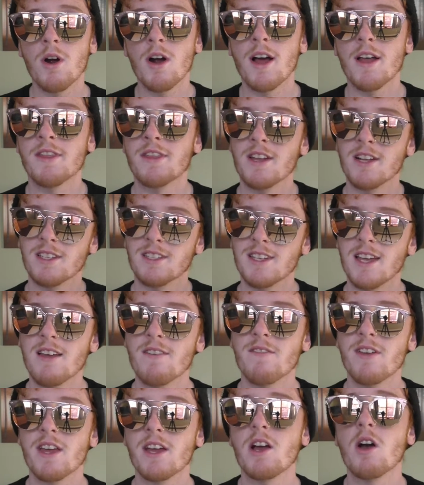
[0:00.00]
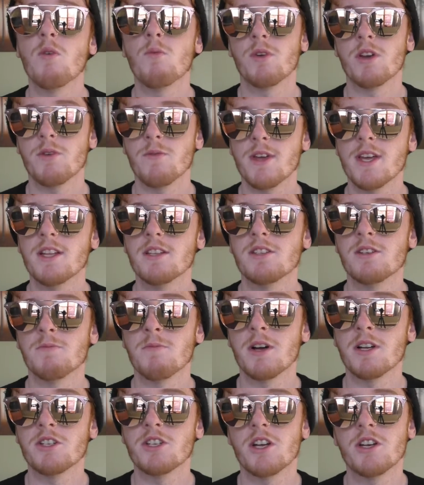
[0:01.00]
Or on Thanksgiving when you eat too
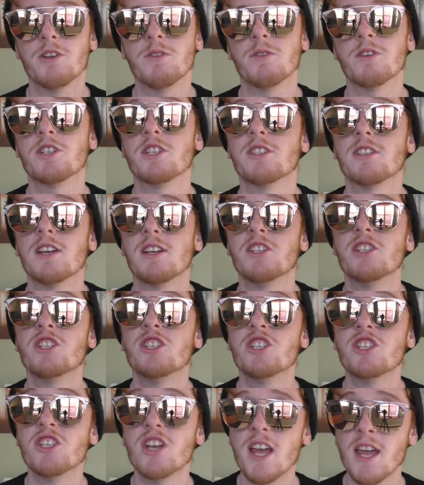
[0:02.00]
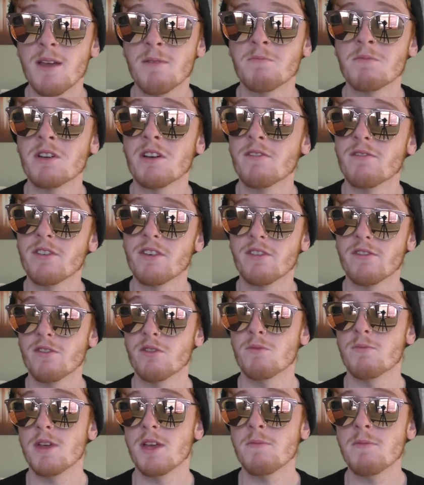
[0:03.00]
much and you're just ashamed of your
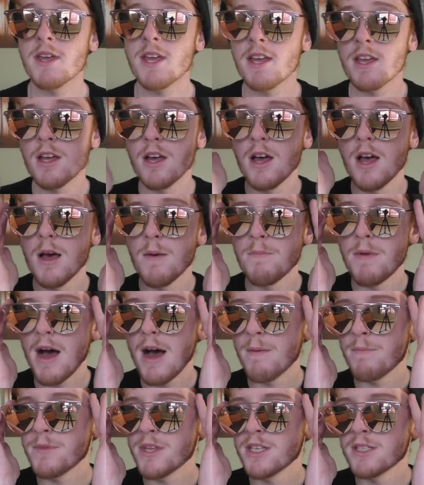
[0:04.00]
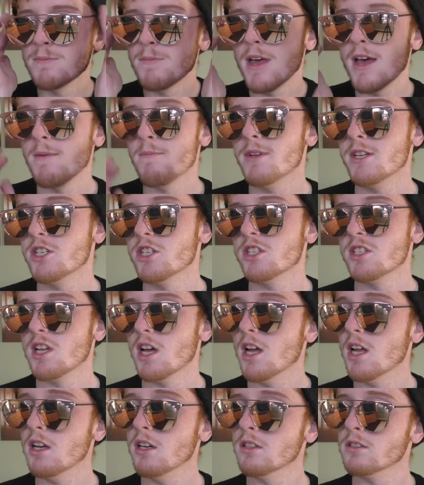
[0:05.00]
food baby, pop these bad bitches
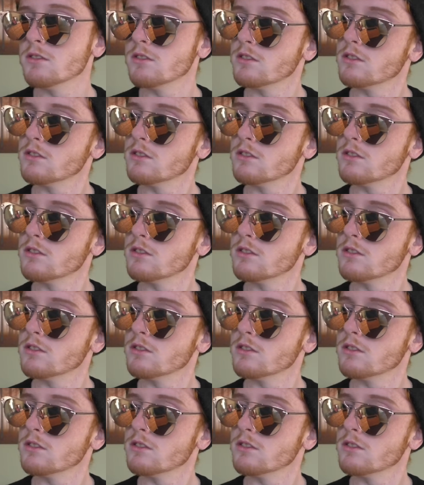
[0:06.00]
on.